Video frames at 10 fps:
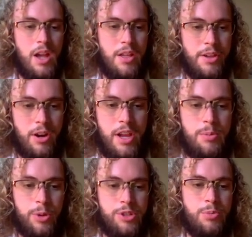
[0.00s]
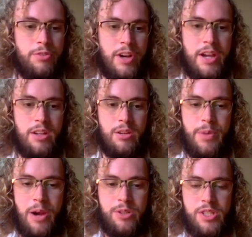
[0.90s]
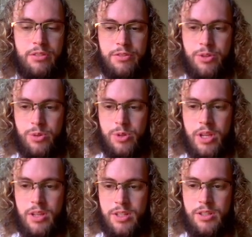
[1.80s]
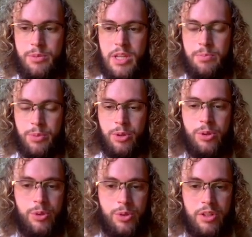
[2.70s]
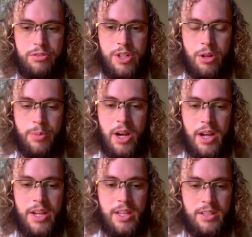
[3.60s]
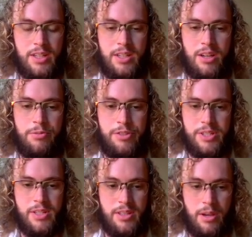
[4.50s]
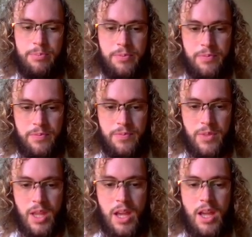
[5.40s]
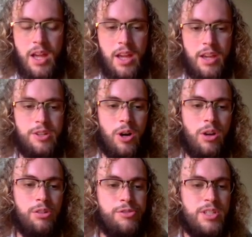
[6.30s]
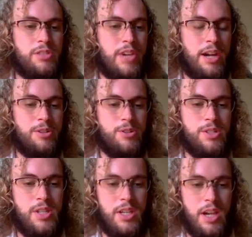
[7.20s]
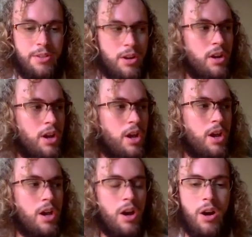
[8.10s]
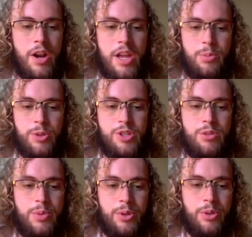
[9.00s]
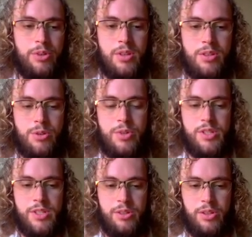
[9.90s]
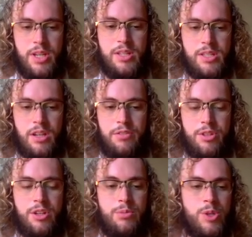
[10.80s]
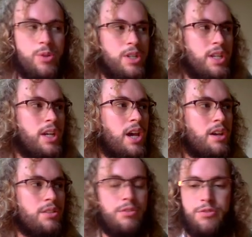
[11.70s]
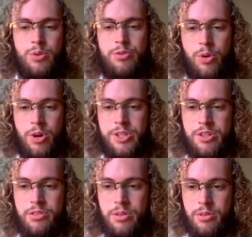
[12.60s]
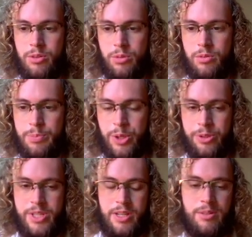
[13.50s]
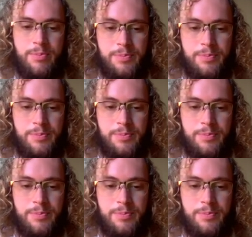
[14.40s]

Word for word: They are able to provide a bounty of food to the people who live nearby and can come visit them. And all of these factors together are able to build the resilience of the community that food forests are built in.